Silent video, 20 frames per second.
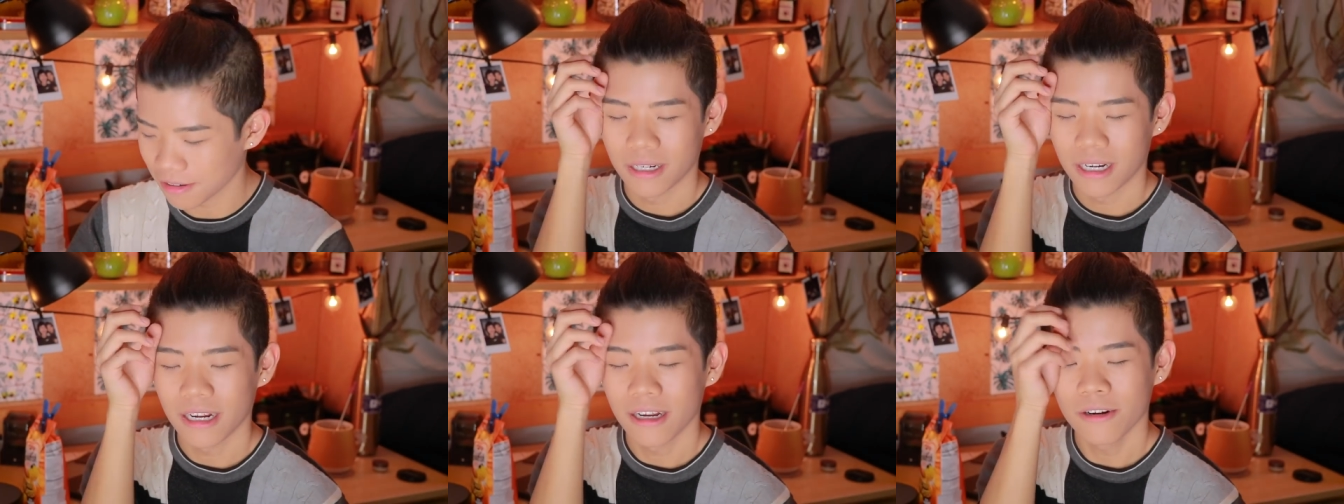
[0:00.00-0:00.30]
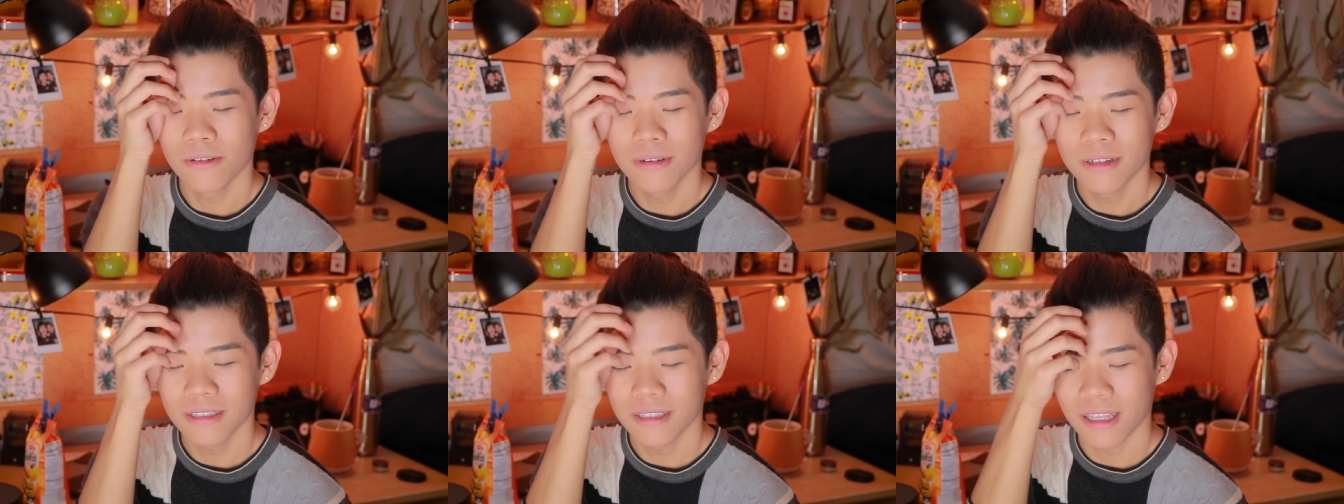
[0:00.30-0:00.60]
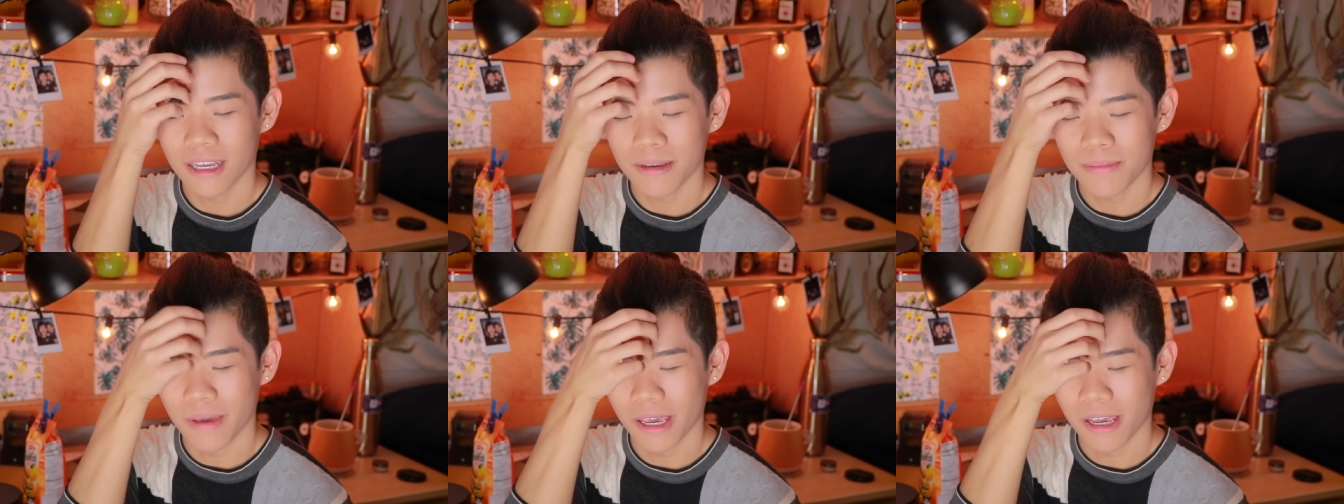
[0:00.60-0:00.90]
But I always
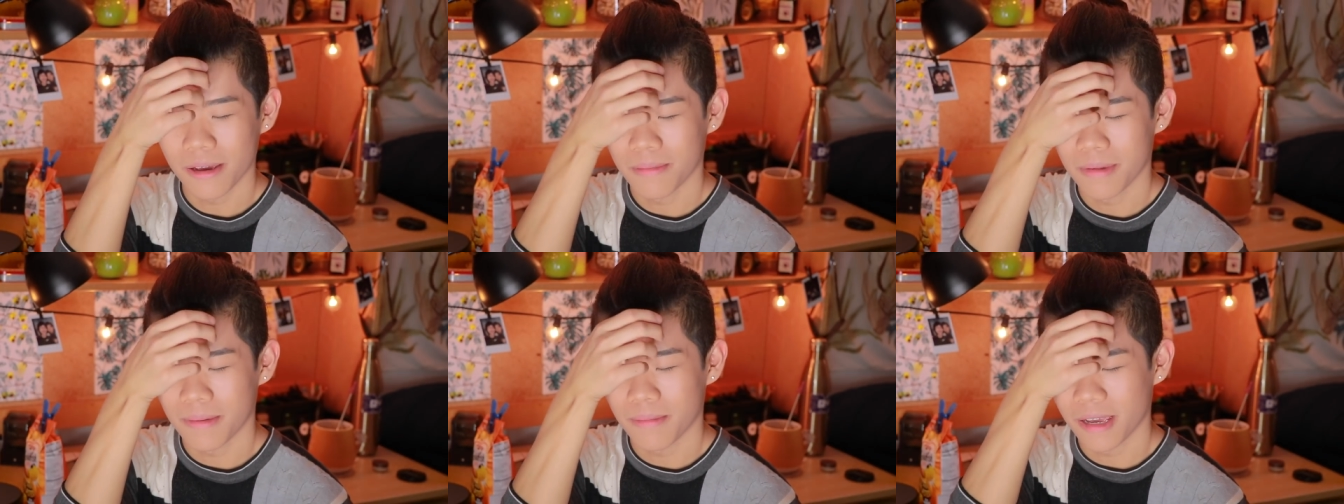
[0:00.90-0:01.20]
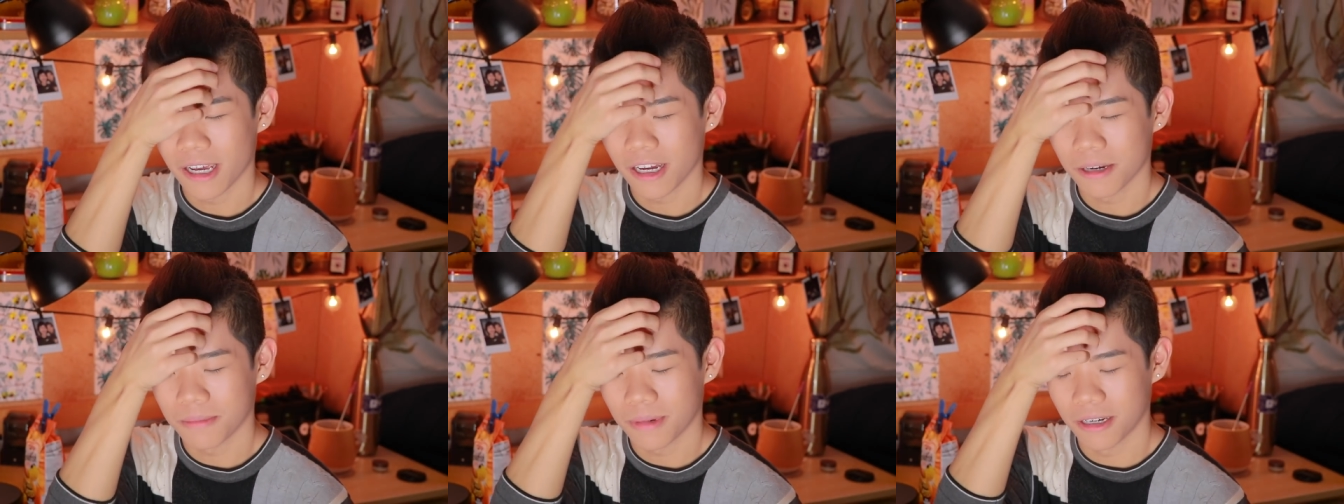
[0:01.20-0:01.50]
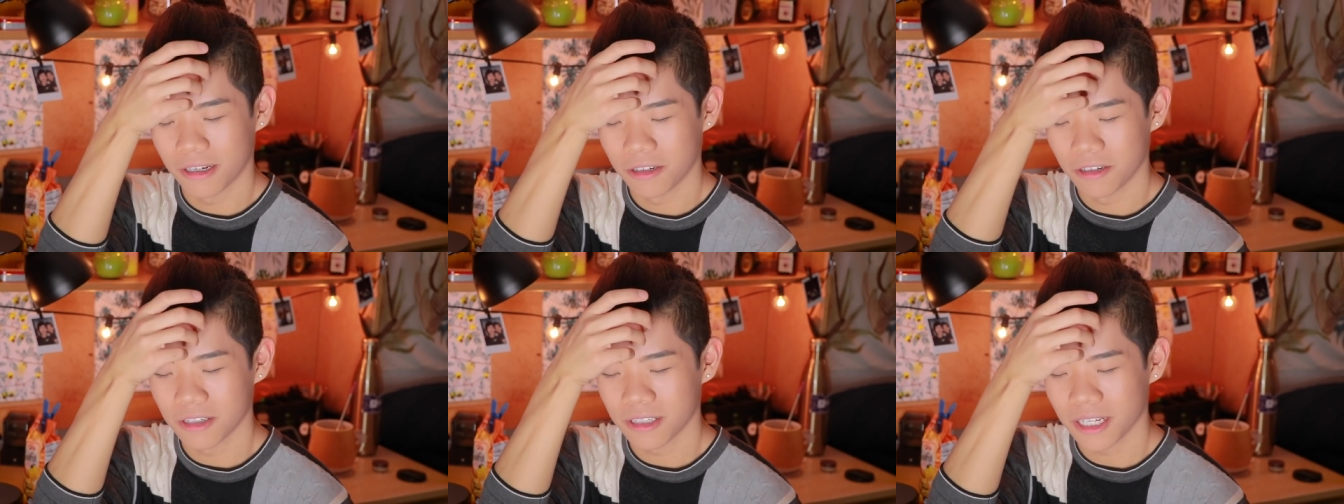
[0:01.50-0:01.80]
like making my makeup
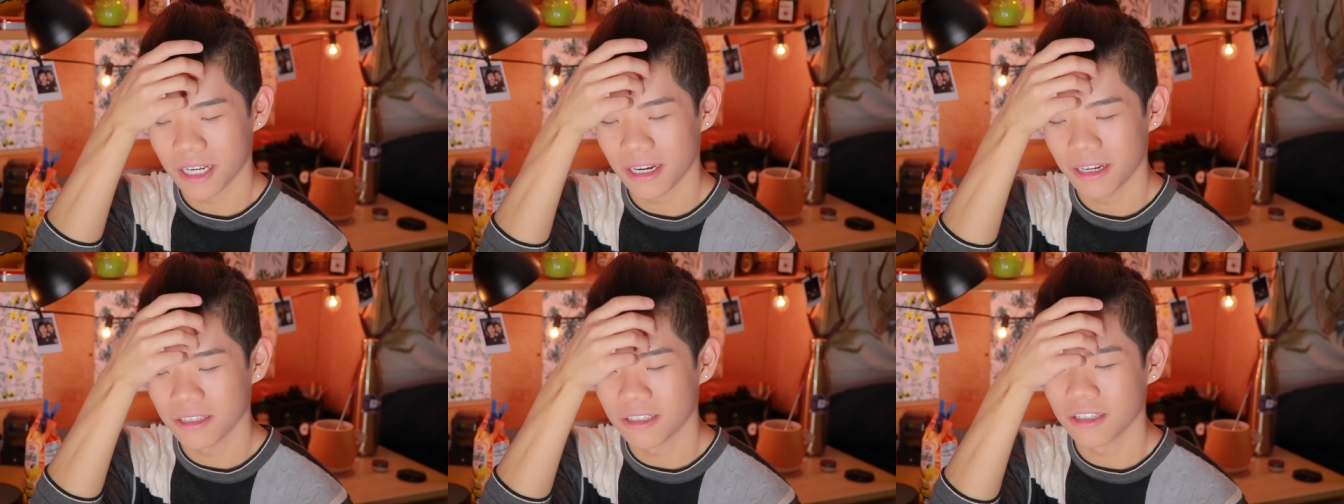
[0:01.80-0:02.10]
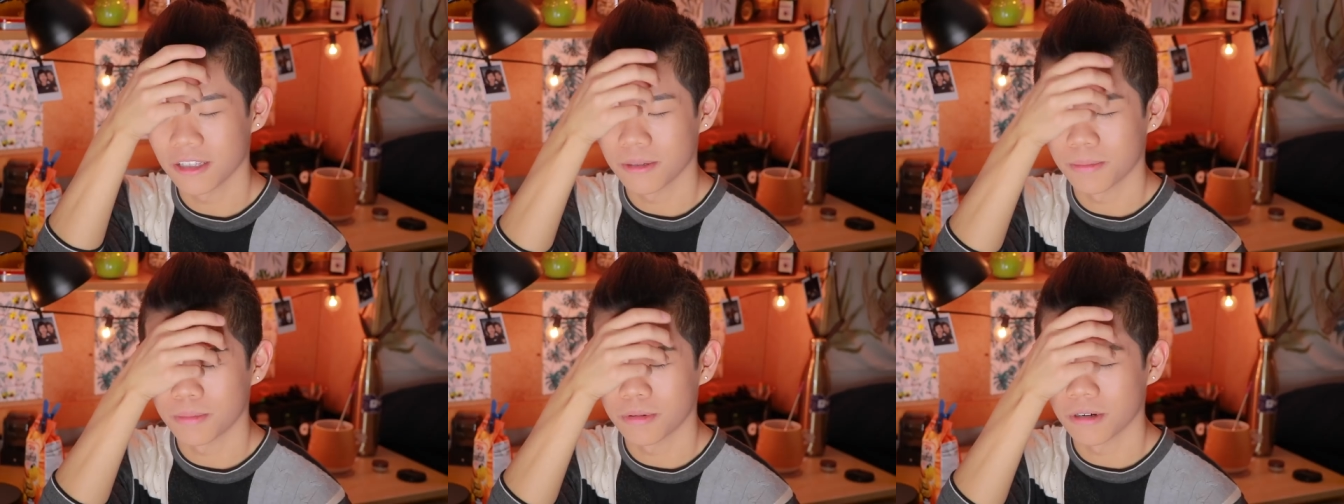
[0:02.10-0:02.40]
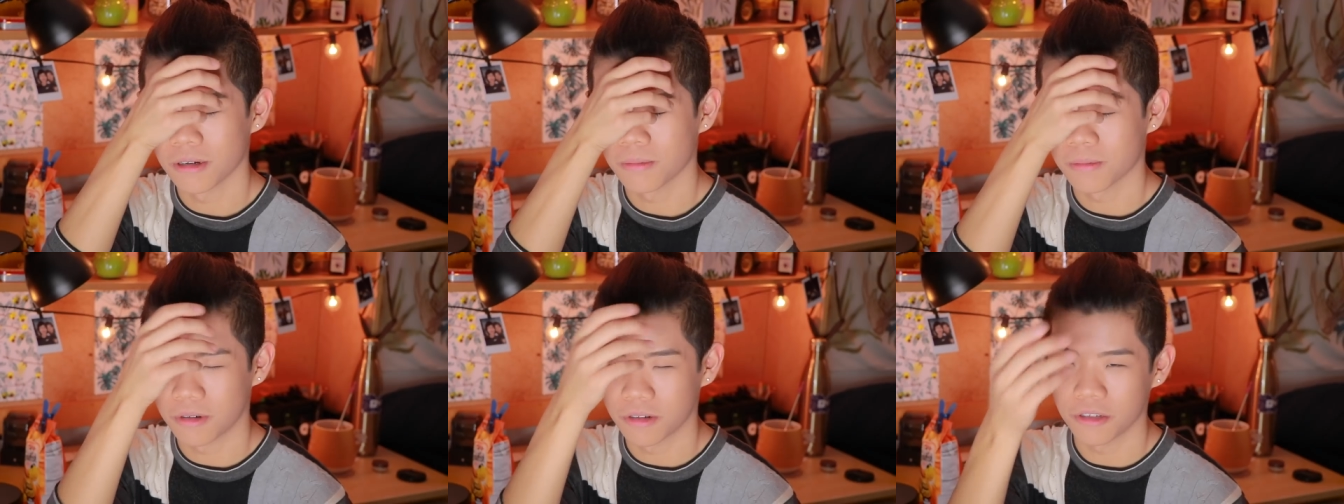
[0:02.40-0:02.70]
understated to the
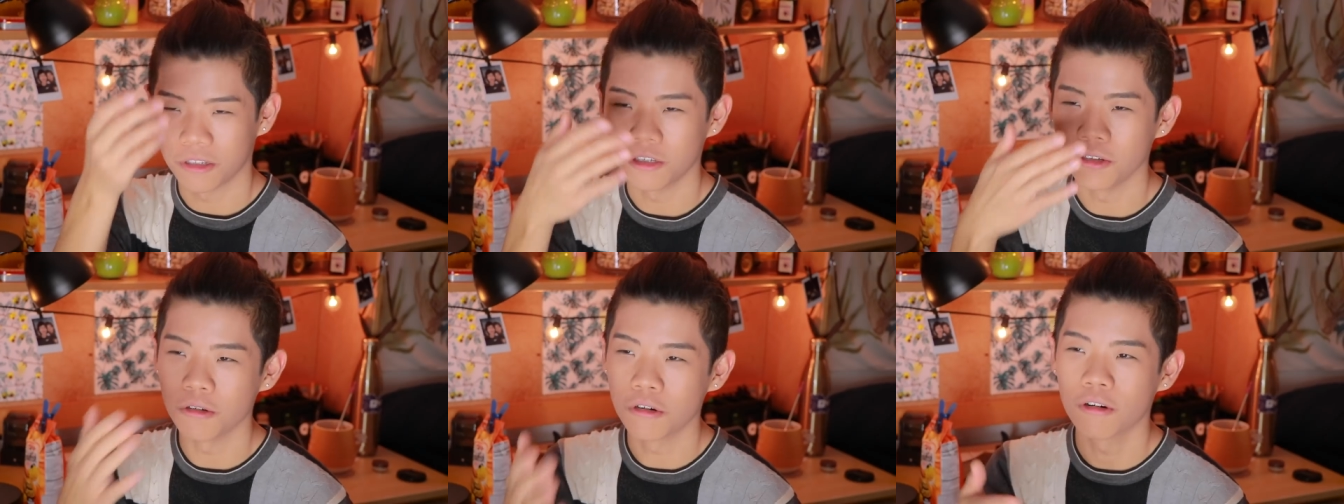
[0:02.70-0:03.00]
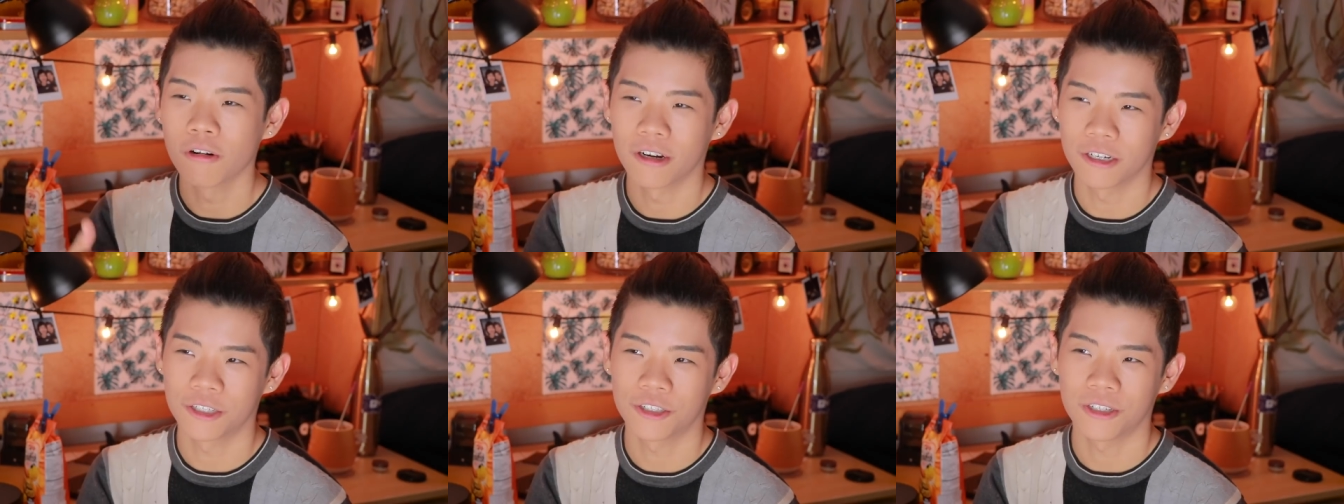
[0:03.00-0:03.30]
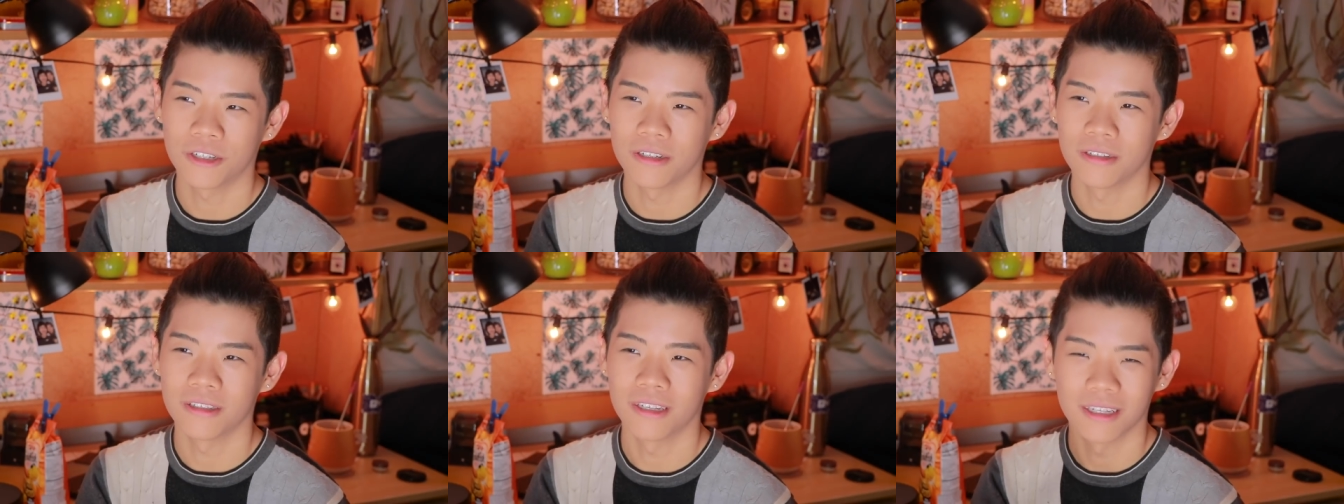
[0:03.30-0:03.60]
point where you question,